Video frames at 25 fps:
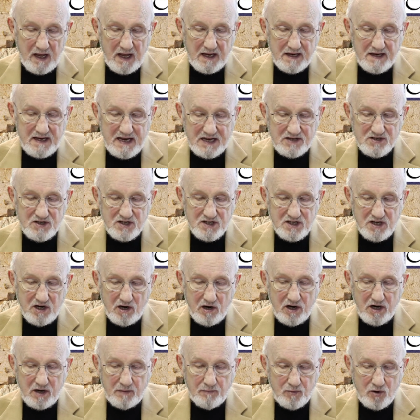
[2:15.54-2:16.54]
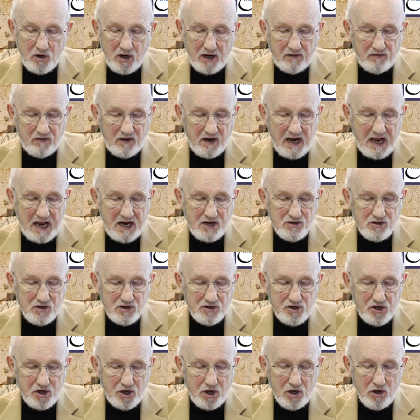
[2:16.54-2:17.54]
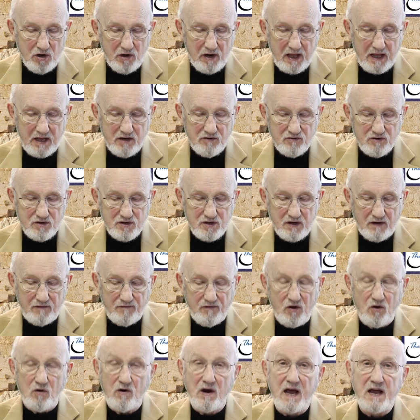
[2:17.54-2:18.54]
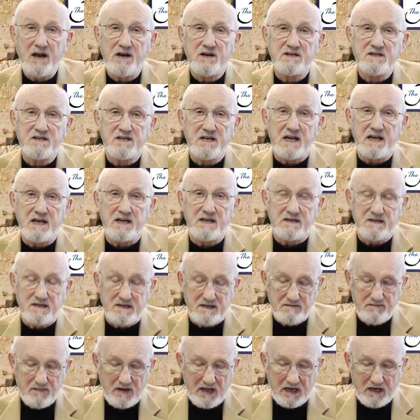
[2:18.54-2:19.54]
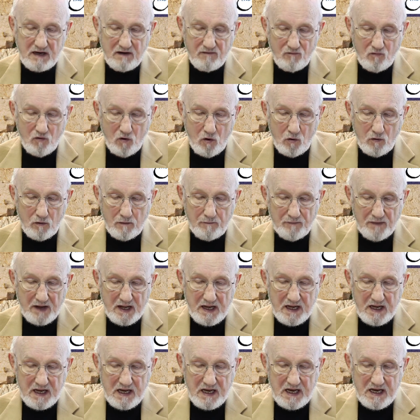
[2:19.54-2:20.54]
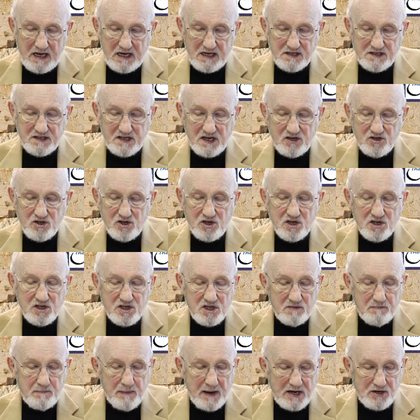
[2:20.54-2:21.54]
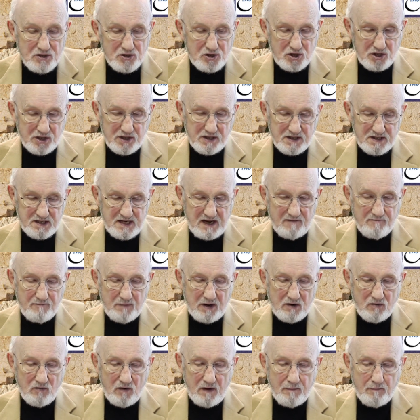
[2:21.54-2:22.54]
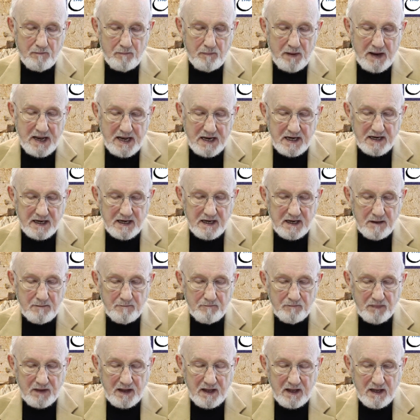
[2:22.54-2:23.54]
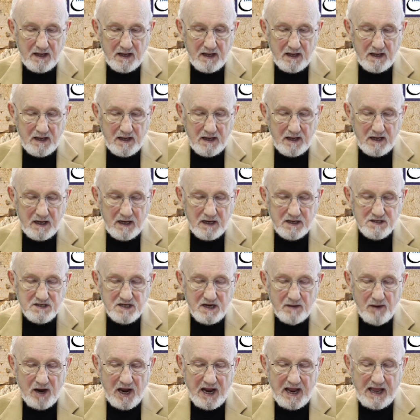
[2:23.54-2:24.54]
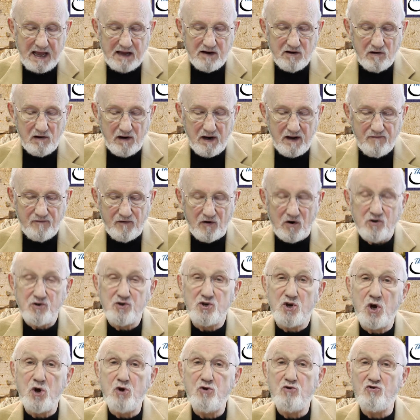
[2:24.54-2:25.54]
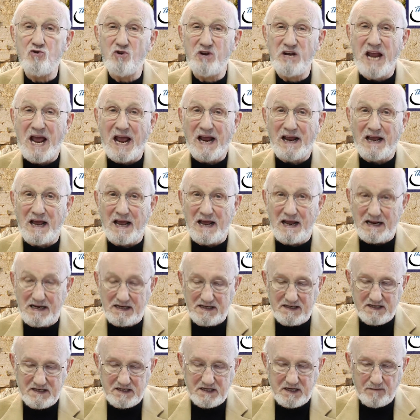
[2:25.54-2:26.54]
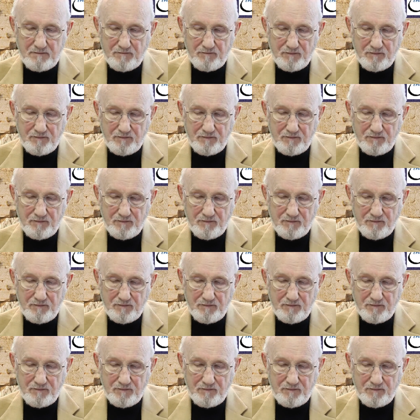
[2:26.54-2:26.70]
necessary to protect the national security interest of the United States, end of quote. Such suspensions have been repeated semi-annually for 2 decades.